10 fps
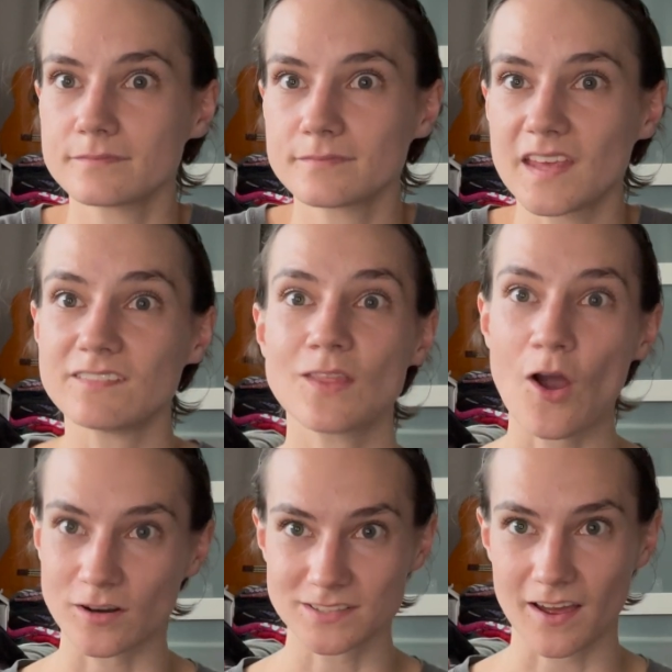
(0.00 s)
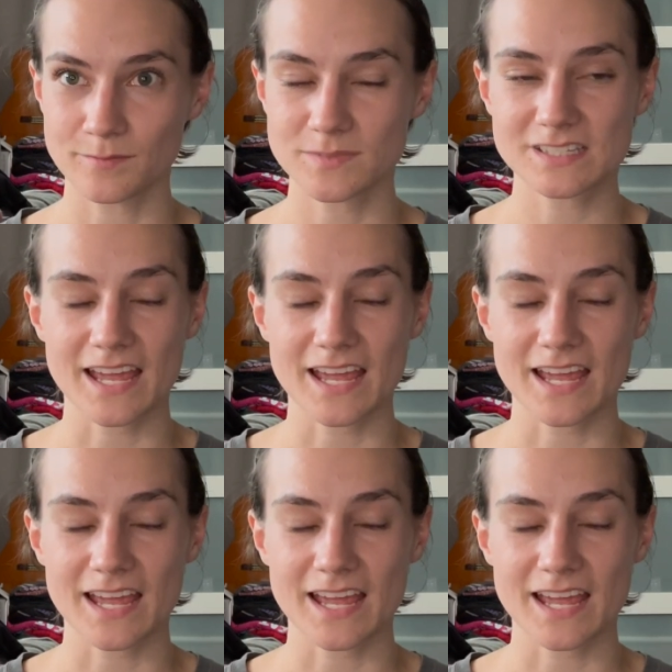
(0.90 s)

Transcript: Even the hard times.